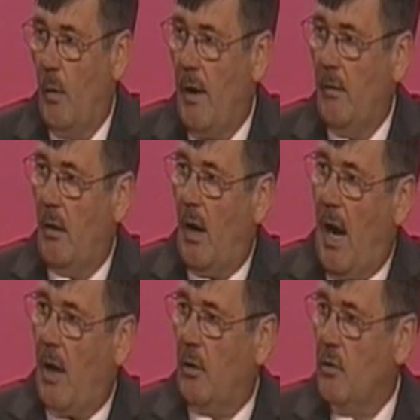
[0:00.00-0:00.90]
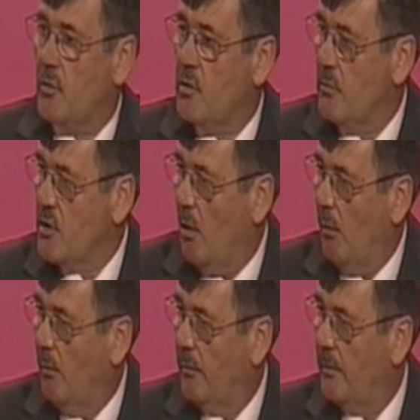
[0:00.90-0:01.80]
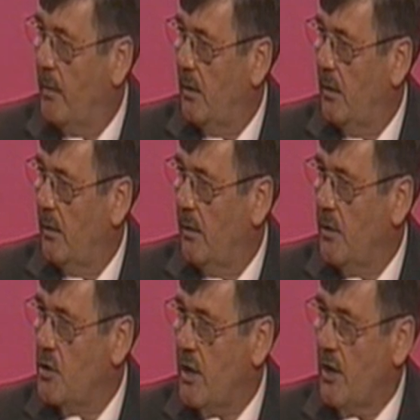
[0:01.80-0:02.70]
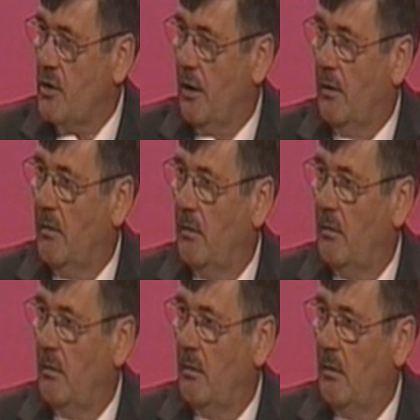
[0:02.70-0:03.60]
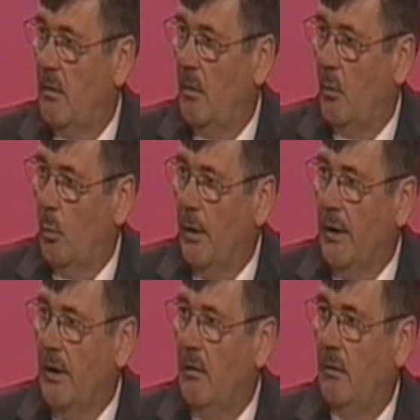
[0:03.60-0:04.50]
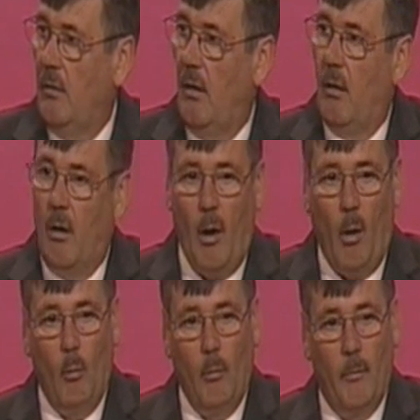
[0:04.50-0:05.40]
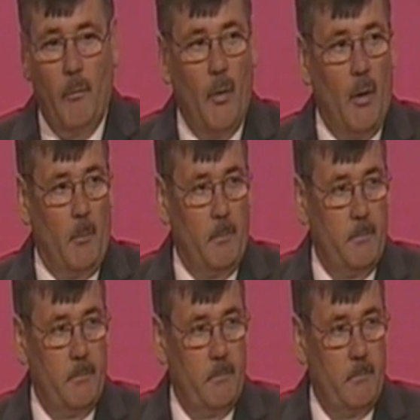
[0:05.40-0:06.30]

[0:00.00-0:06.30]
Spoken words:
that when our country's resolve is tested, we hold firm.